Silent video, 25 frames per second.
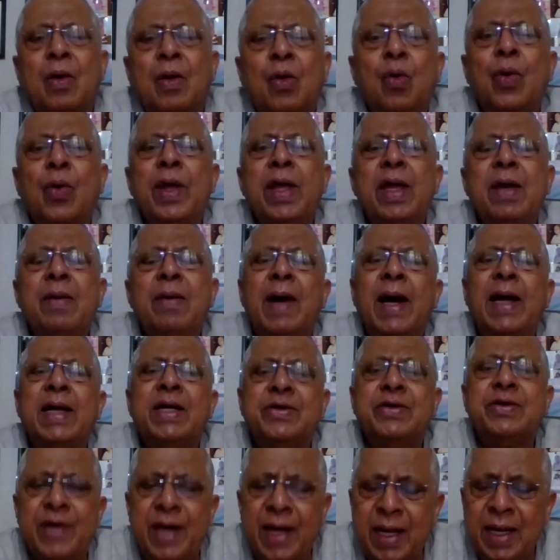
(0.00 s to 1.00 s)
going by
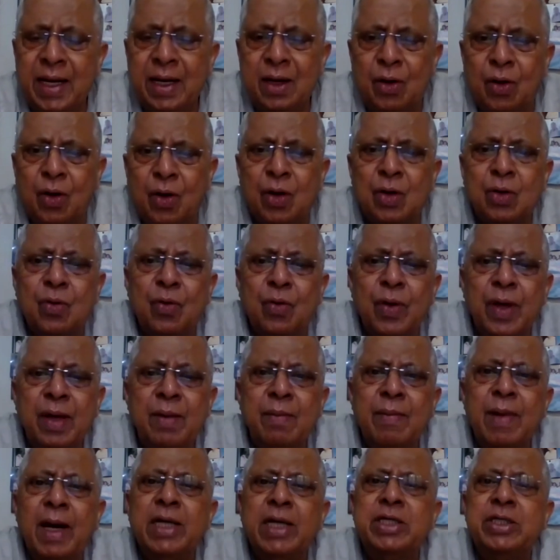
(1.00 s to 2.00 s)
train or
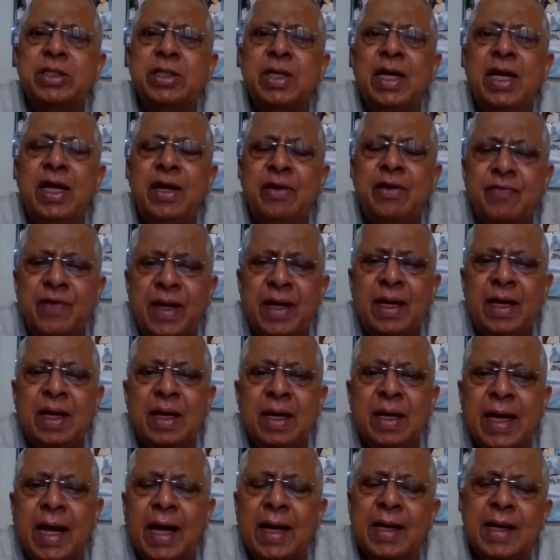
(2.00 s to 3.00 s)
going by
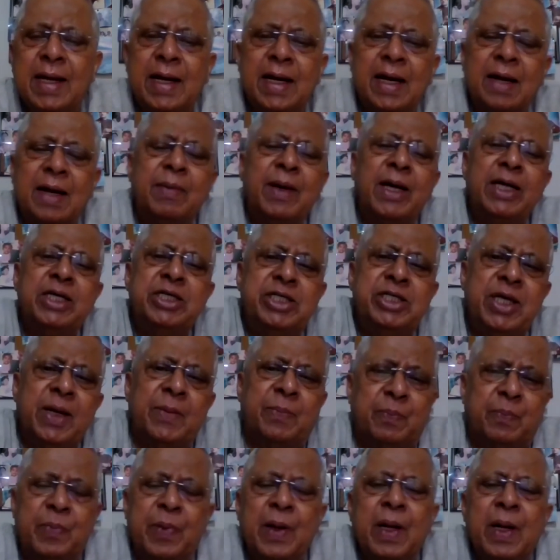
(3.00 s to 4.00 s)
leaving Calcutta by
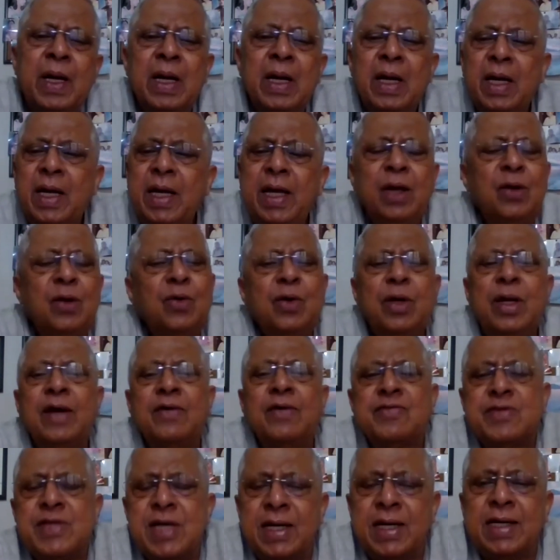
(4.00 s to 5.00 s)
ship, he would
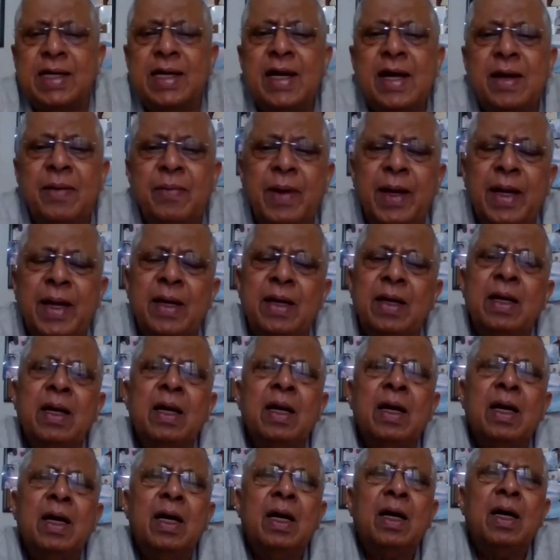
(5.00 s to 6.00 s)
have certainly
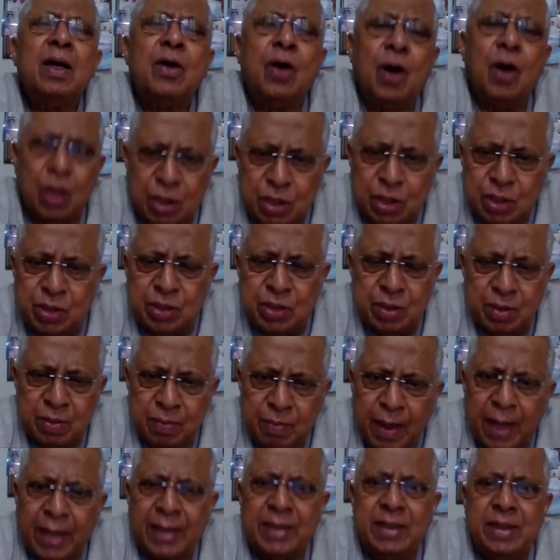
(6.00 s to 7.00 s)
been caught
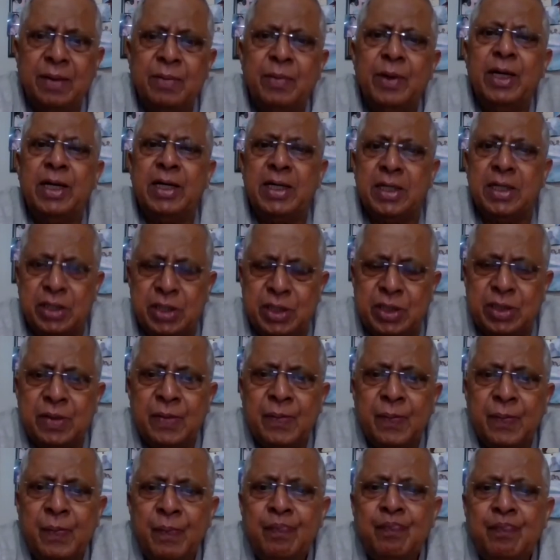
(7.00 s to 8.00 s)
by the British.
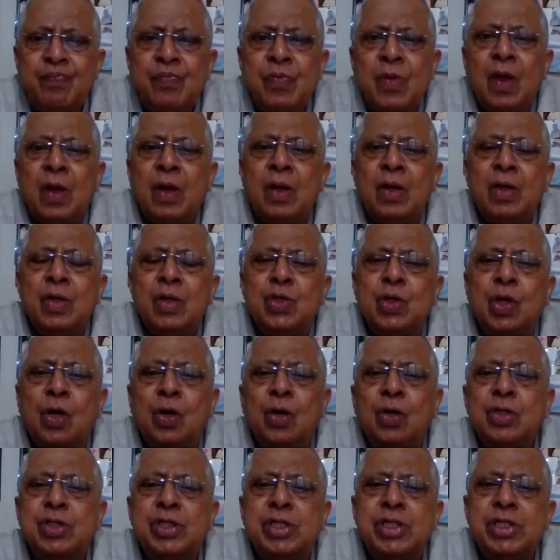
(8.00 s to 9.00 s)

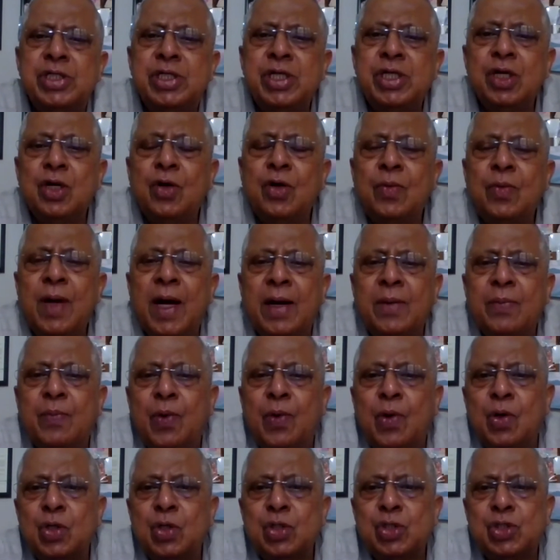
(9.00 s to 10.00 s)
So Shishir Kumar
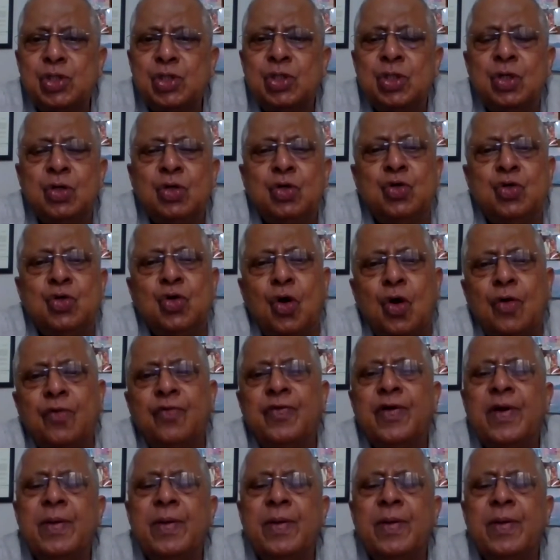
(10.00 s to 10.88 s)
Bose drove